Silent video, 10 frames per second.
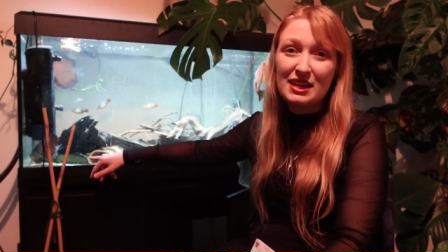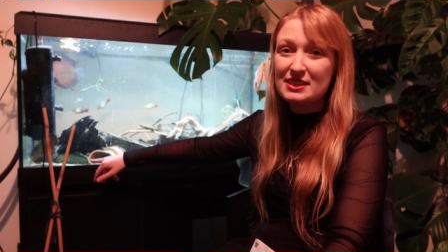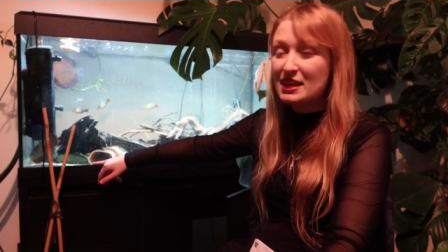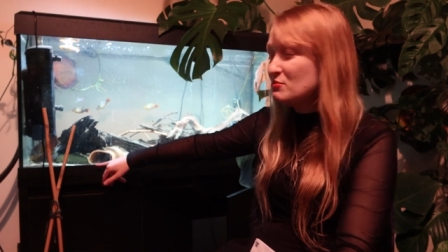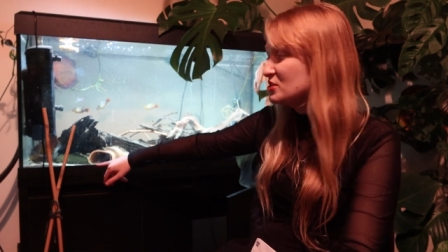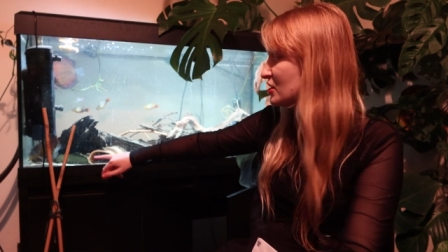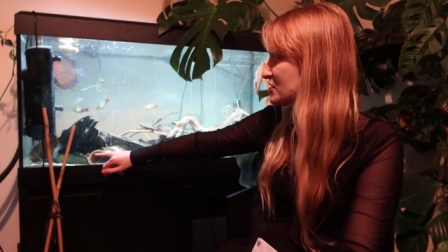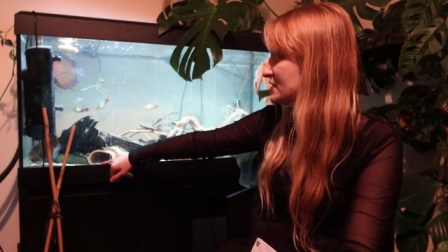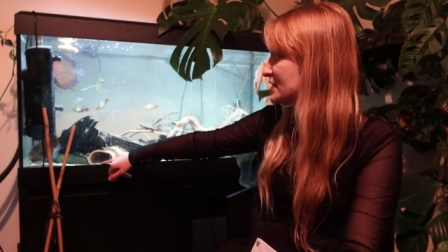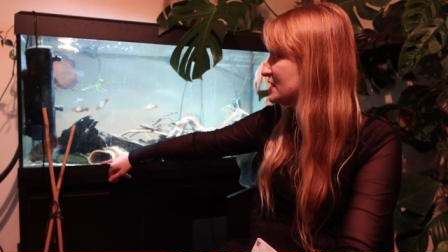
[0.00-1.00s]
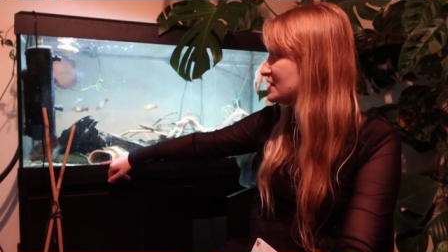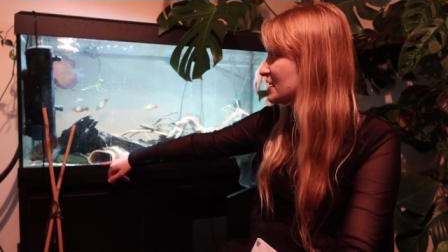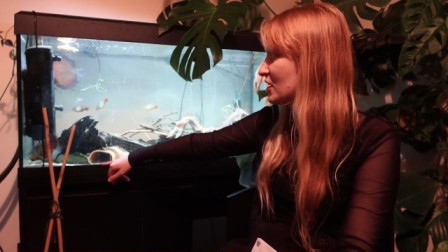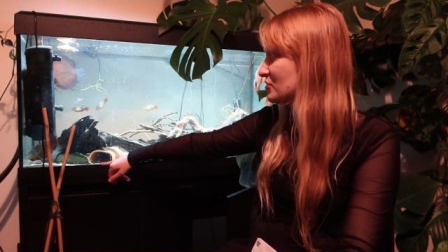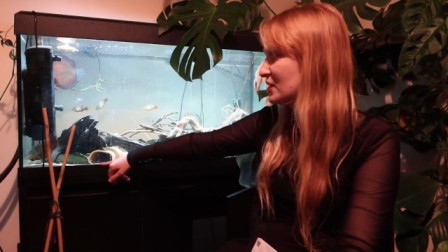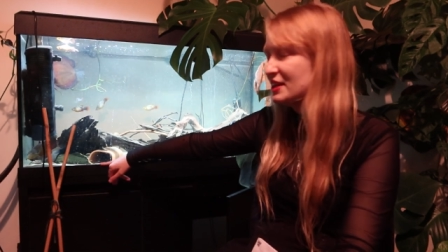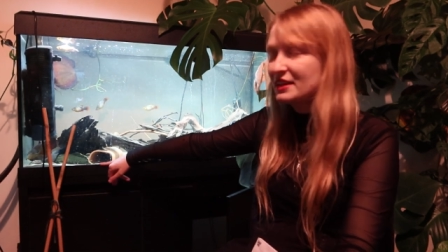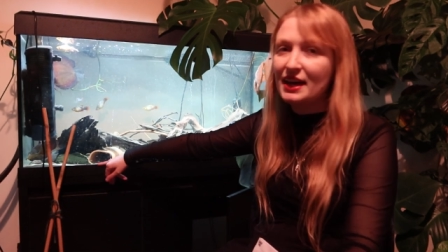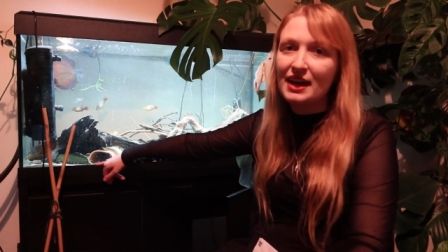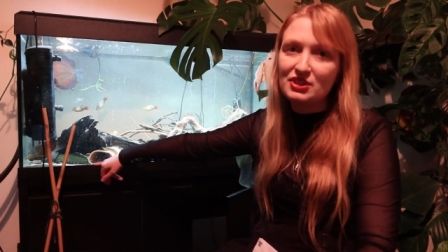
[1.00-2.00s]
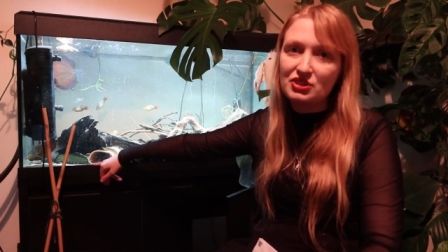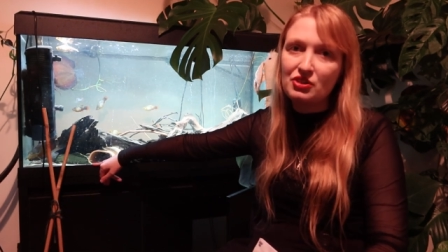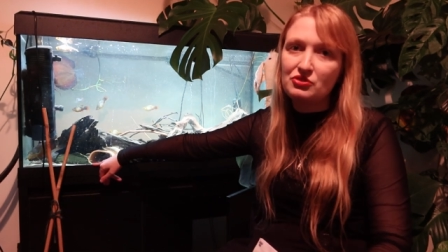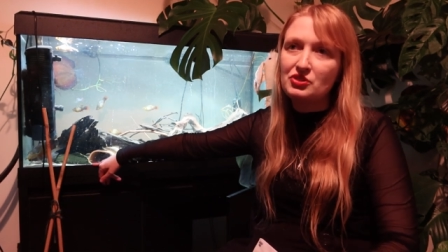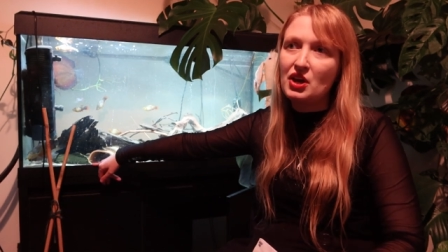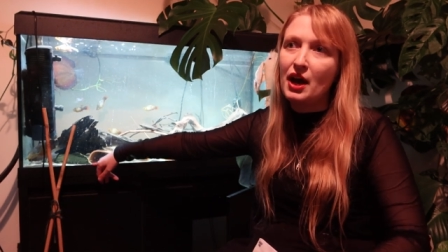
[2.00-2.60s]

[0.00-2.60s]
same size as this girl can get, so